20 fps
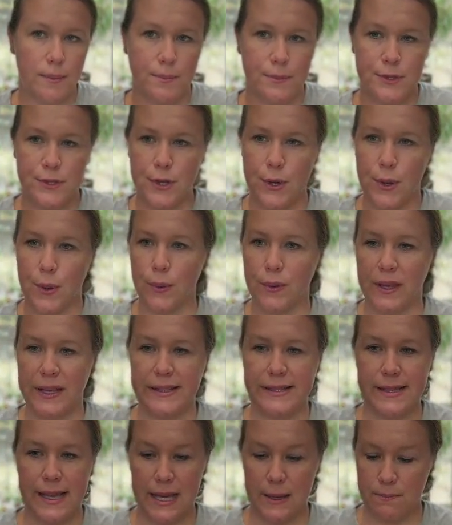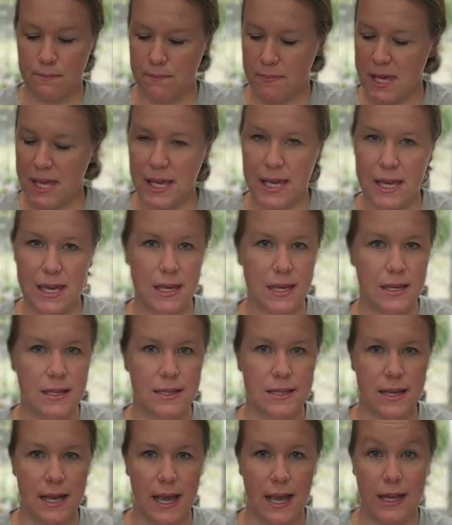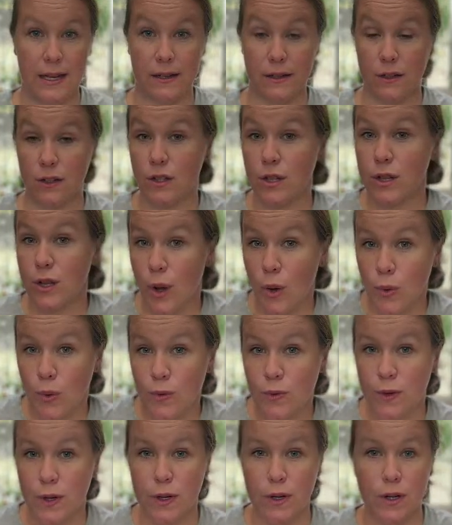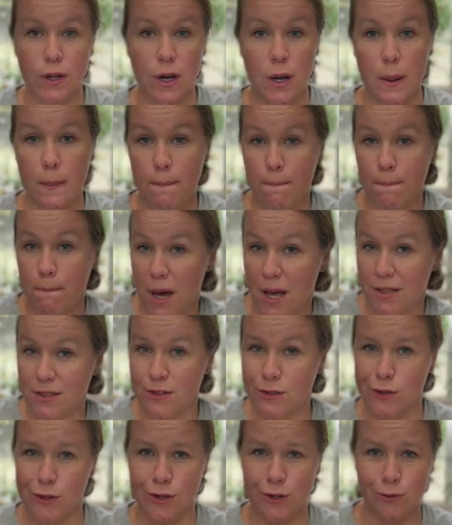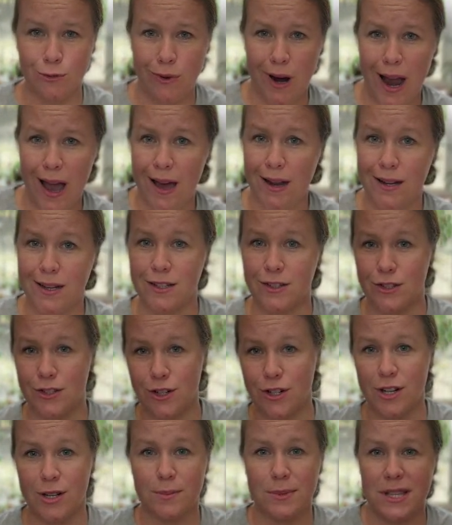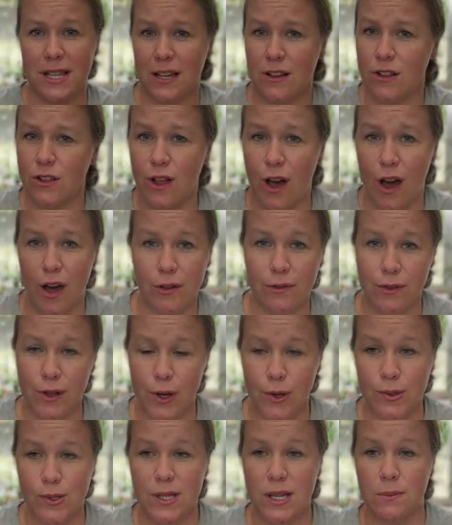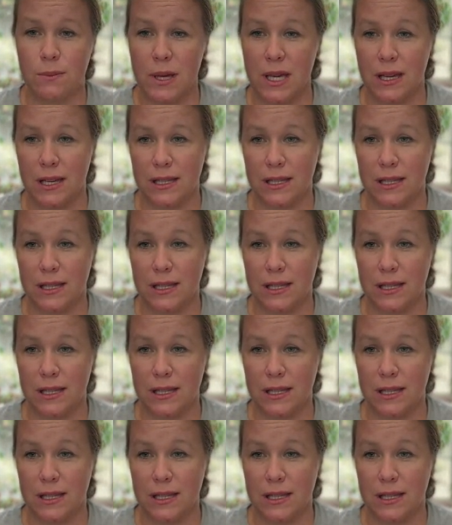So things like peas and clover, mustard, radish, turnips, like a lot of those can be